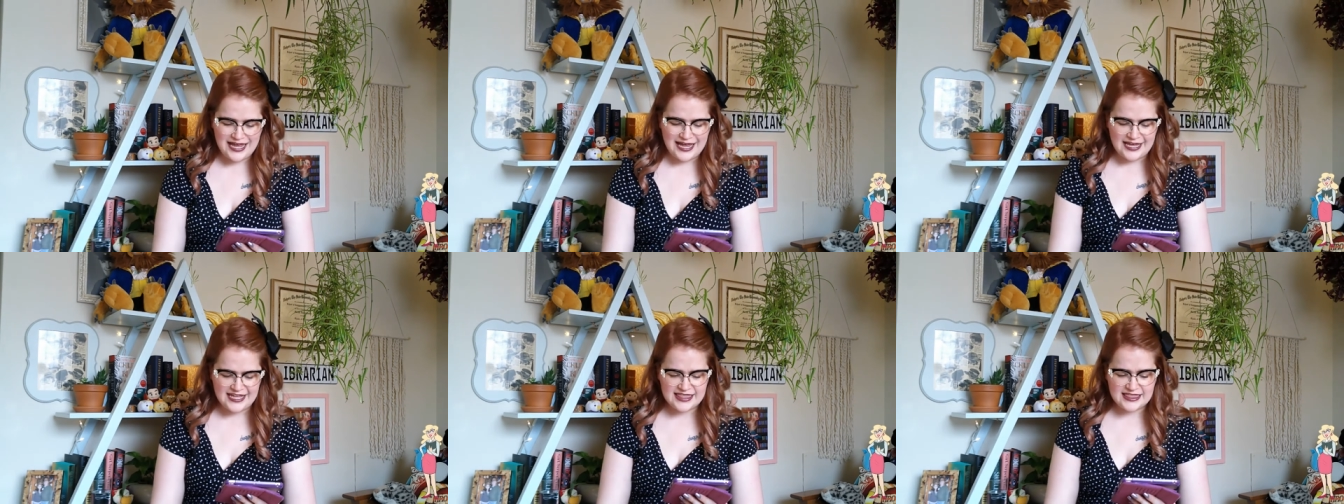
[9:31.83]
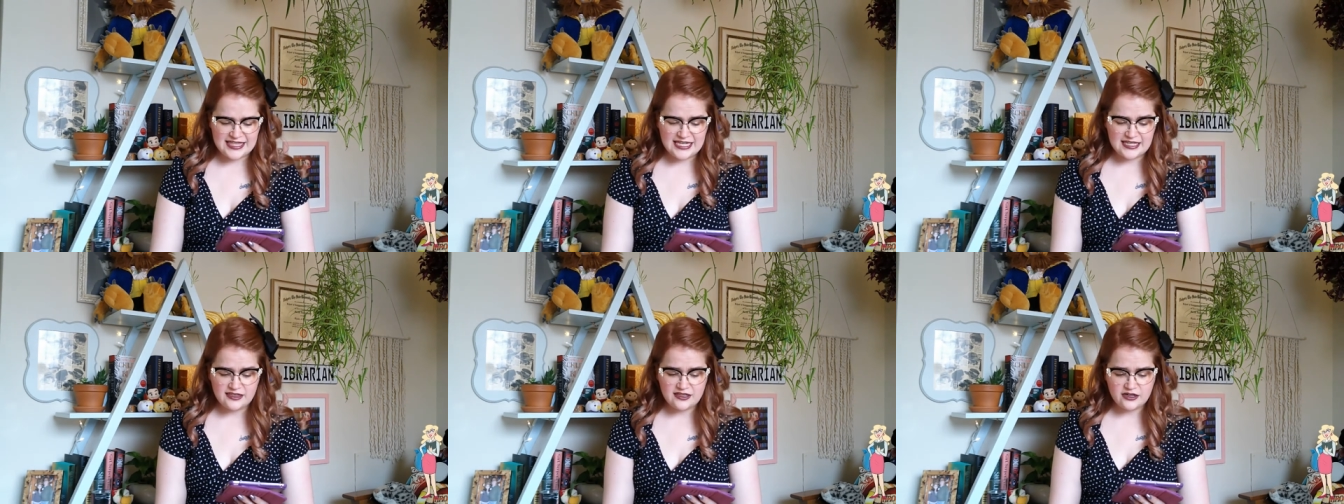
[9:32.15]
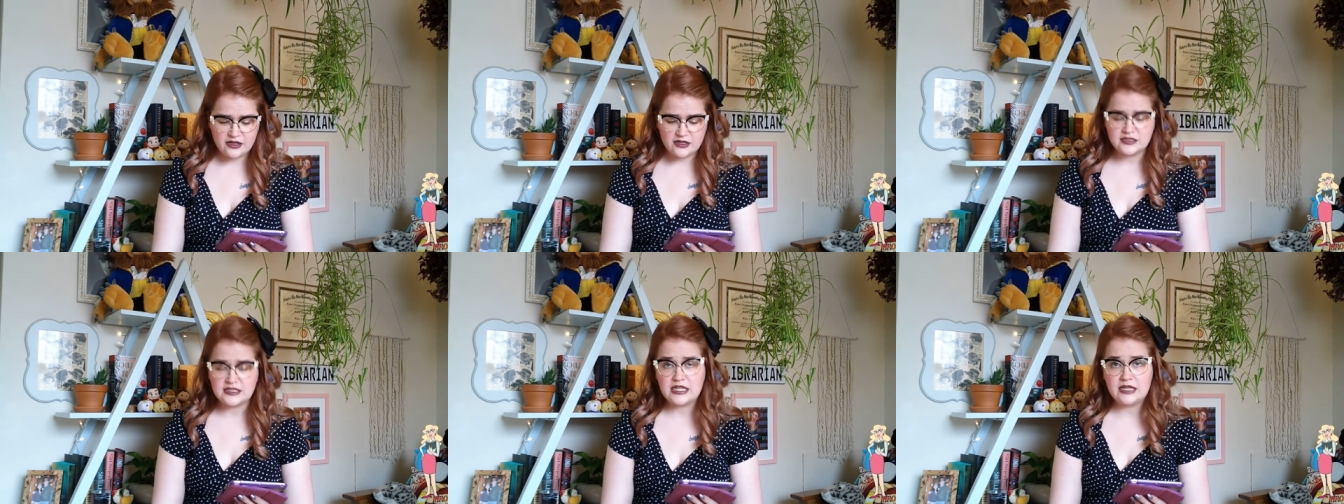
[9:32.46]
I think
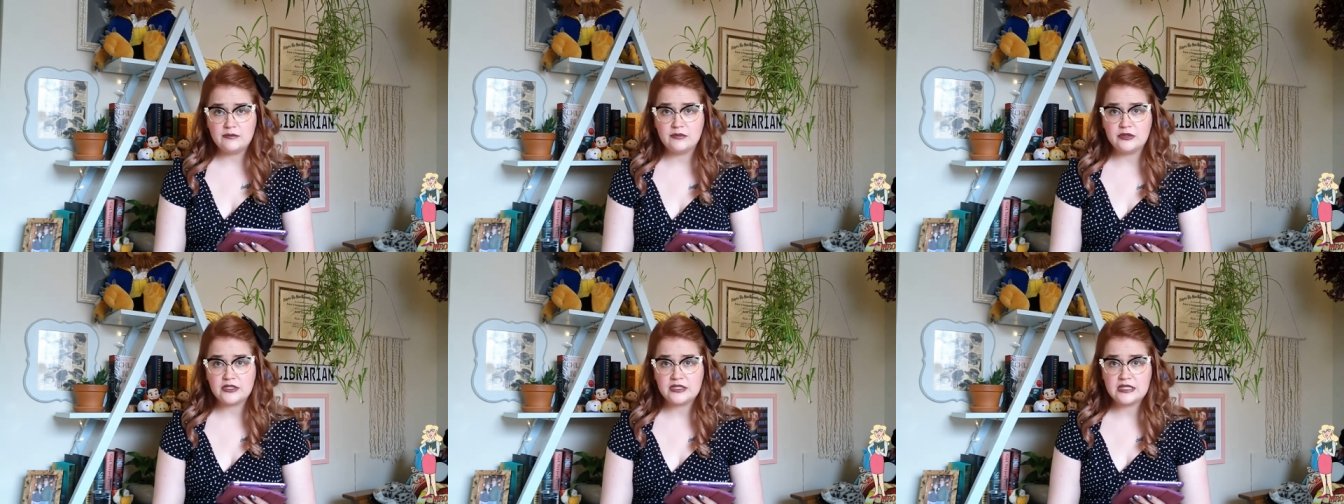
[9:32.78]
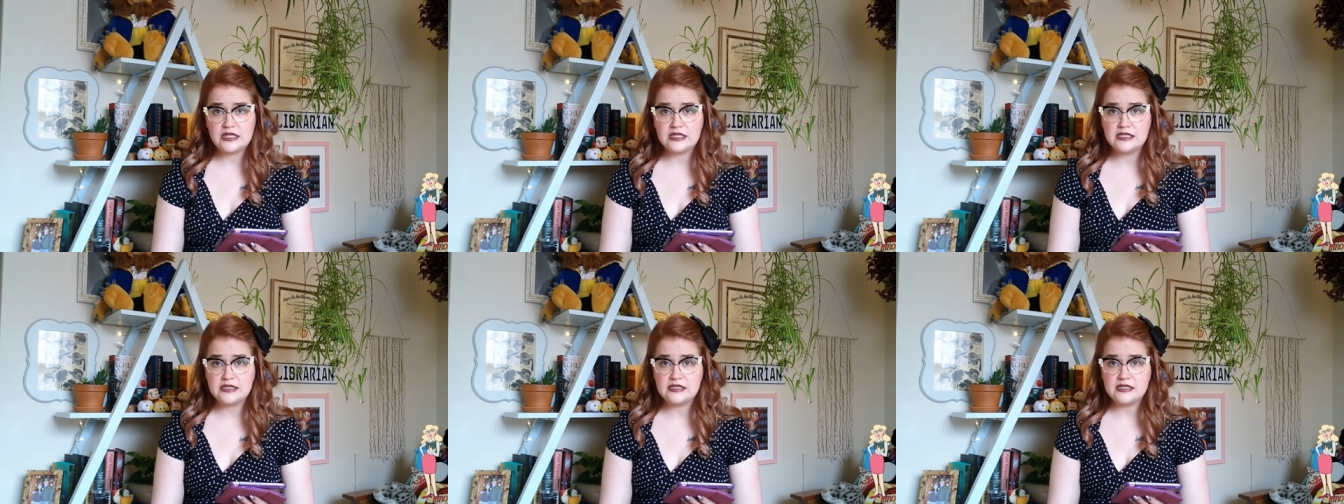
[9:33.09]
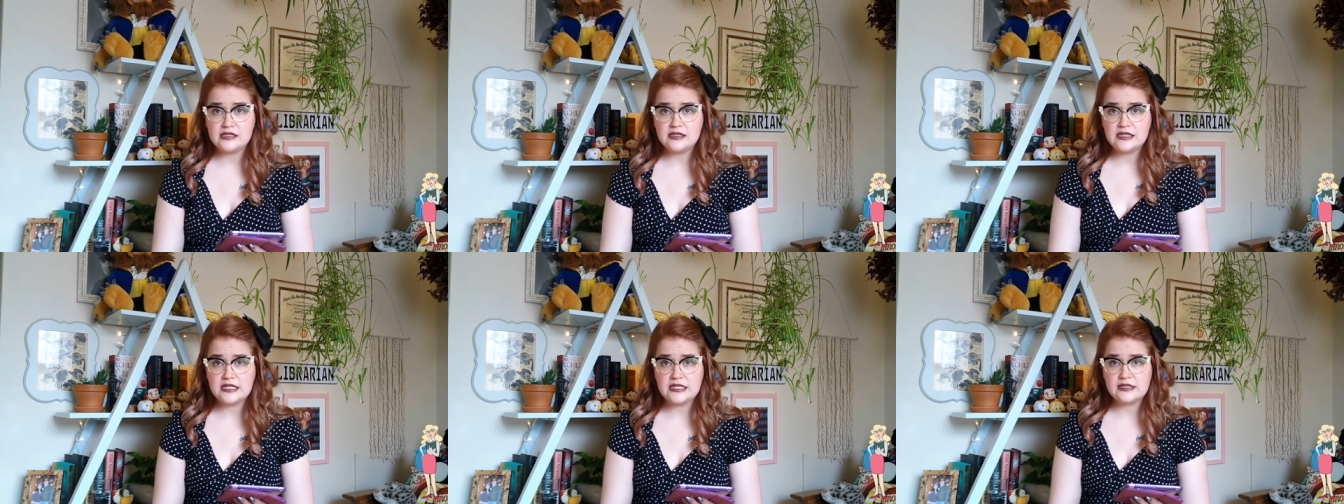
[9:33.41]
there are 10 books in the
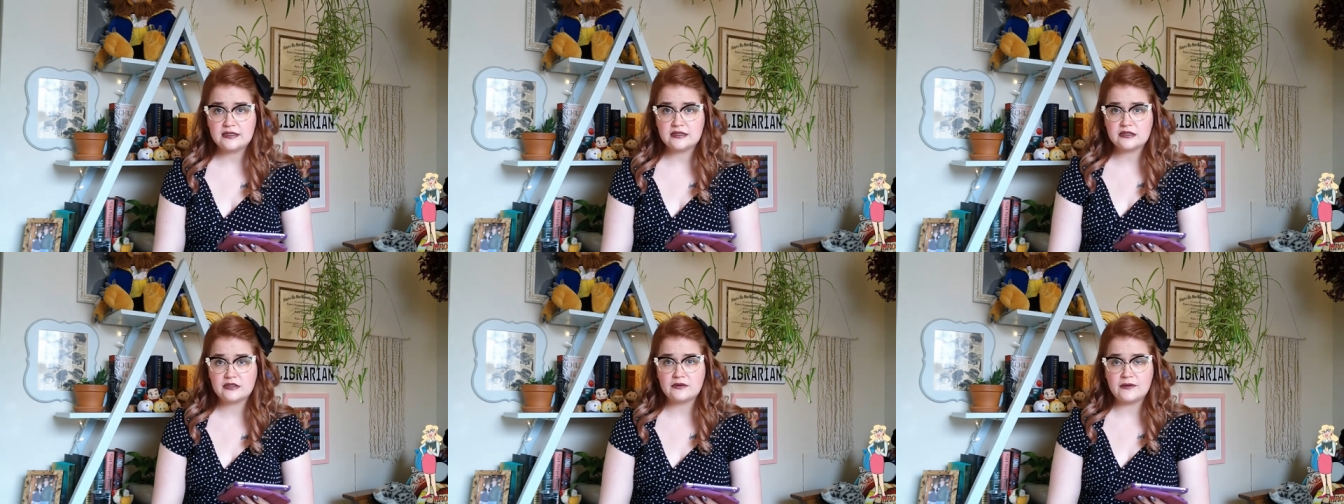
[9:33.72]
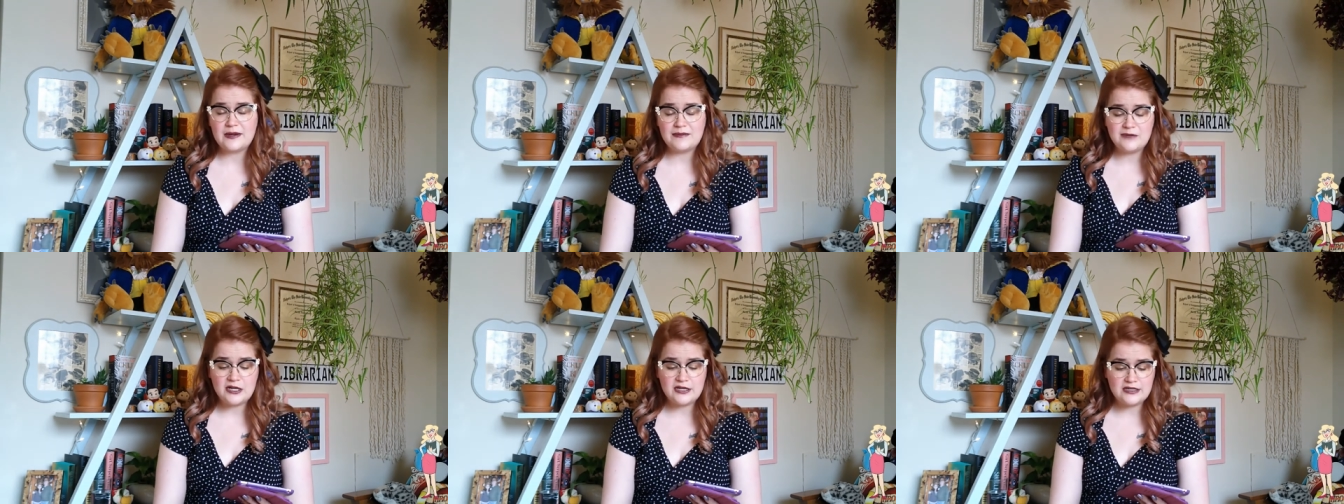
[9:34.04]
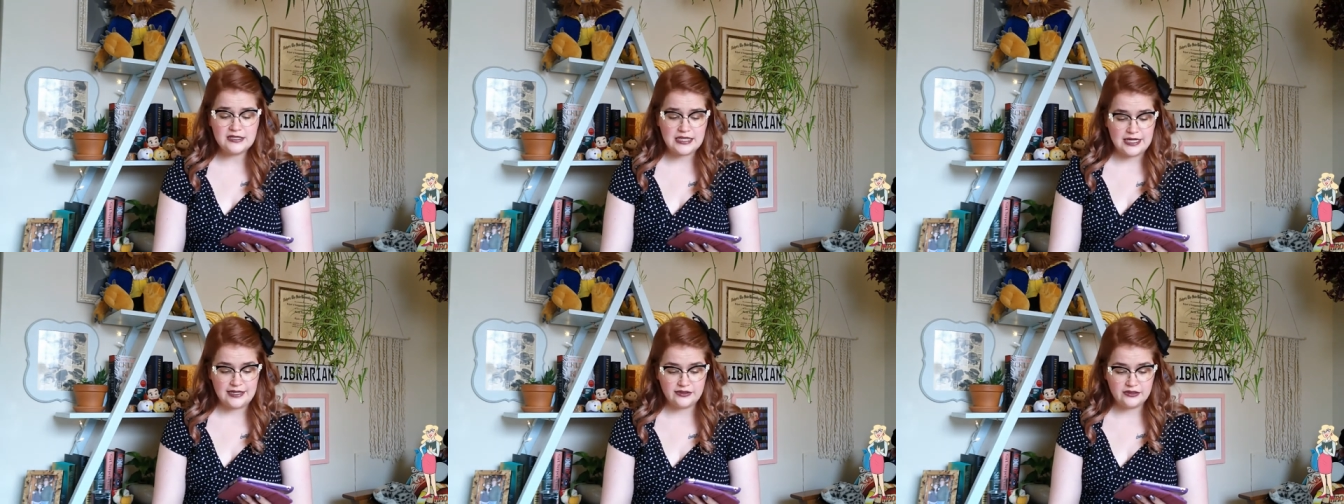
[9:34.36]
series, so I'm not
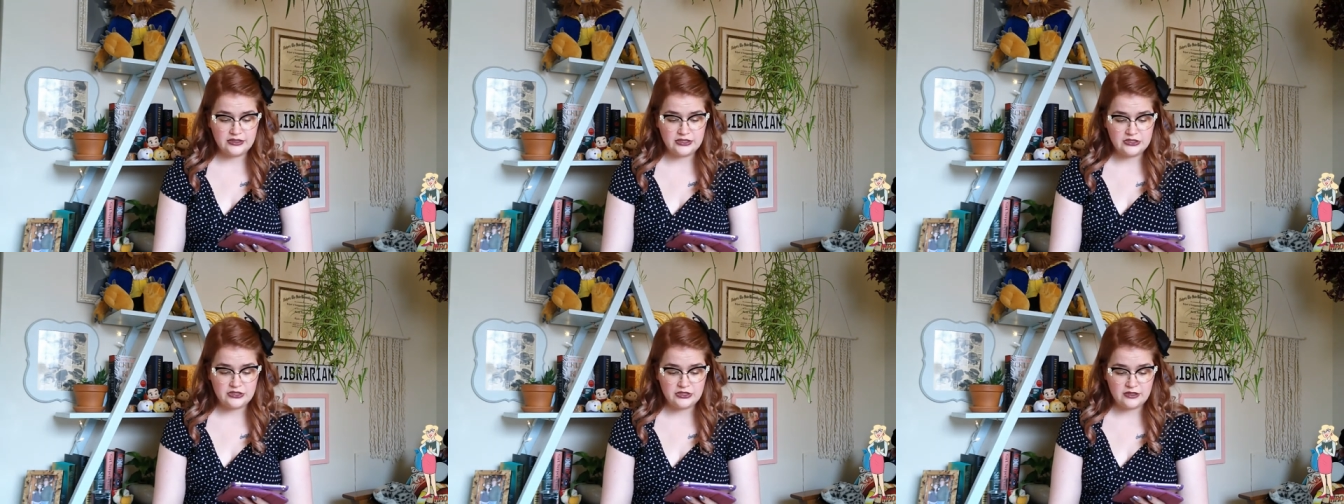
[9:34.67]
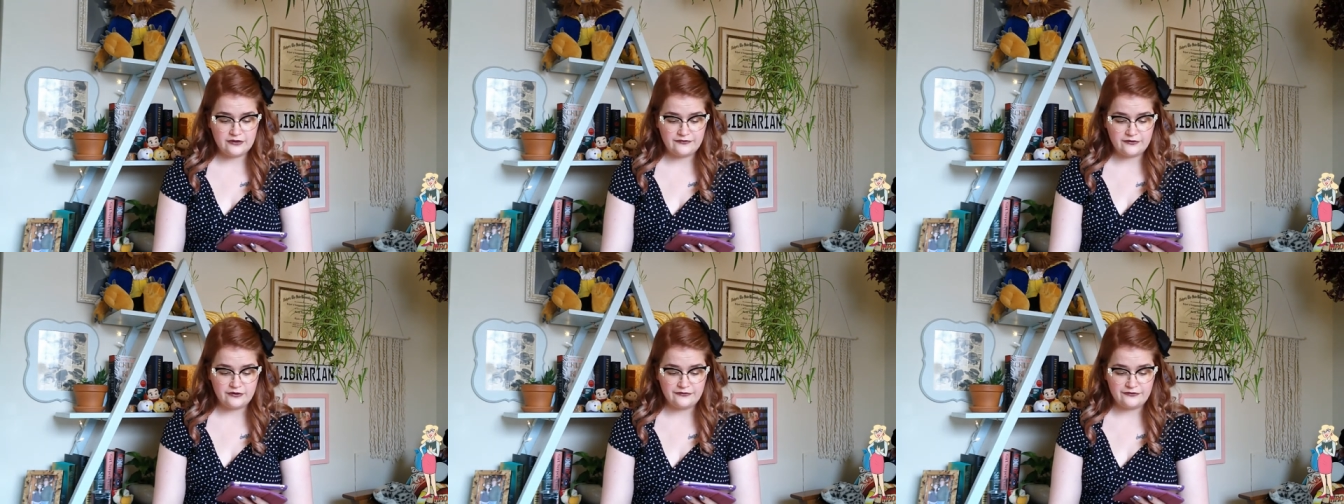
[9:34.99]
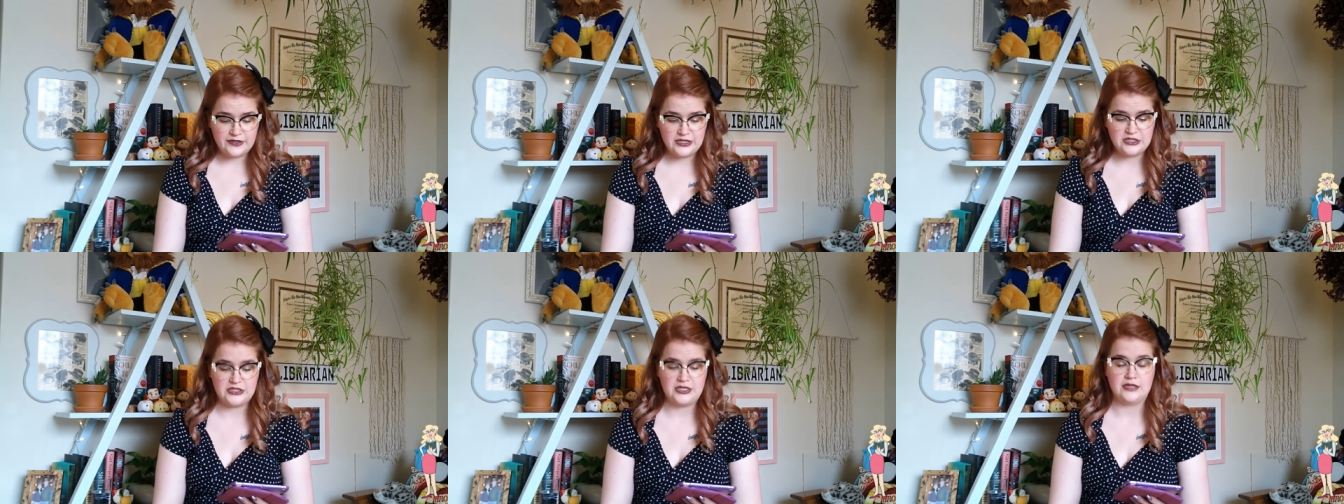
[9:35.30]
entirely sure if I'll
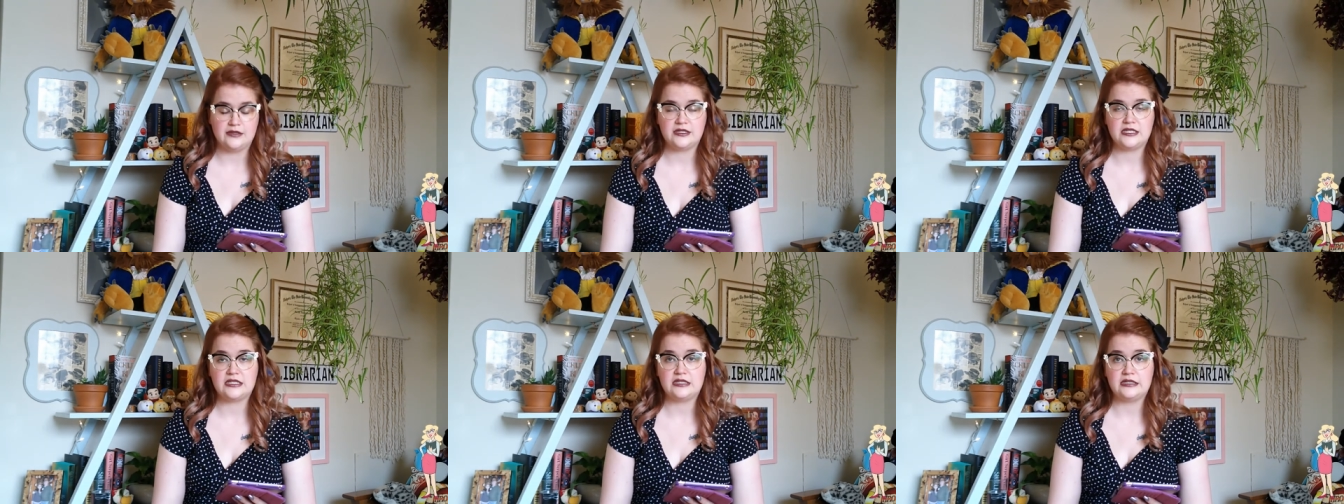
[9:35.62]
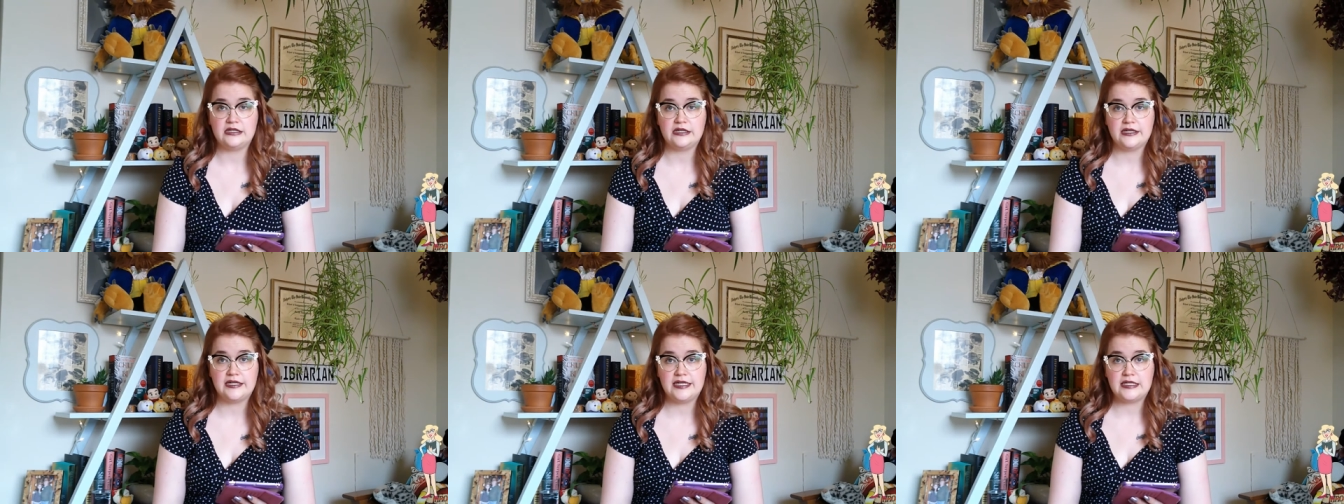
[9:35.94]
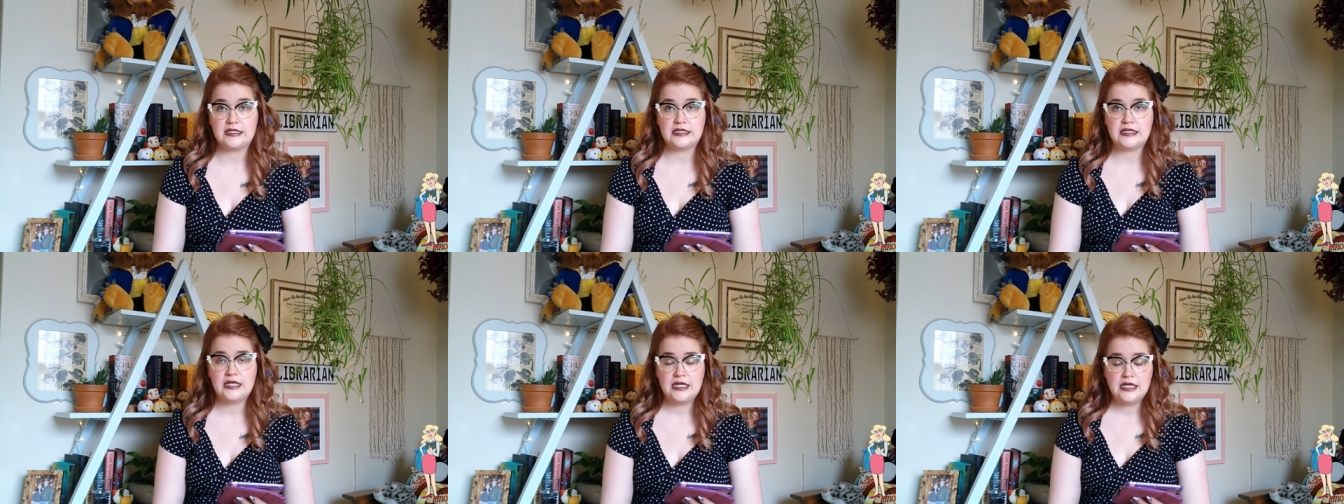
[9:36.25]
finish out this
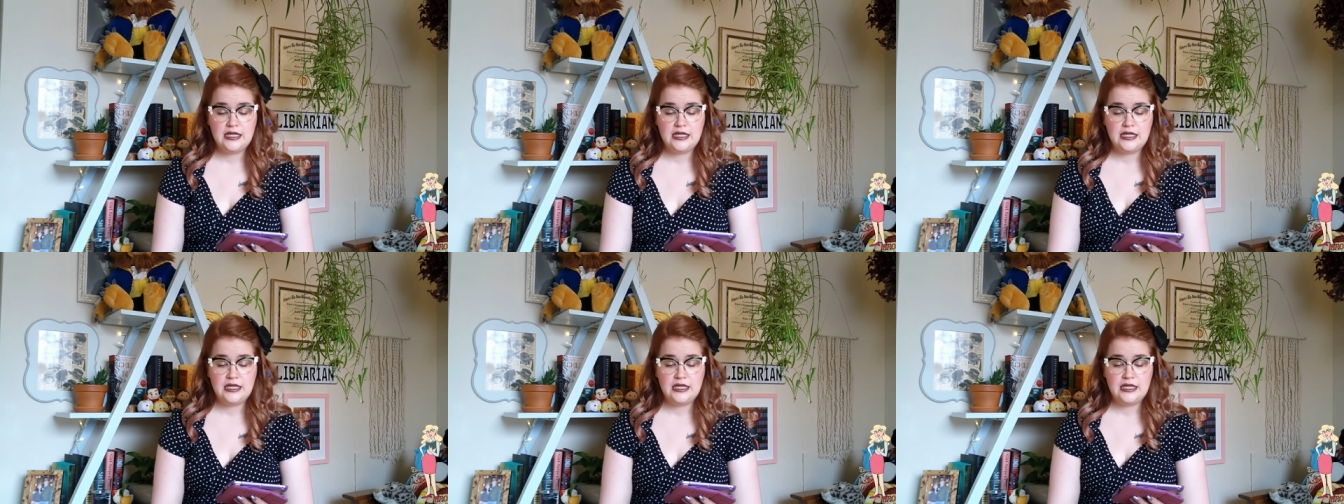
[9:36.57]
series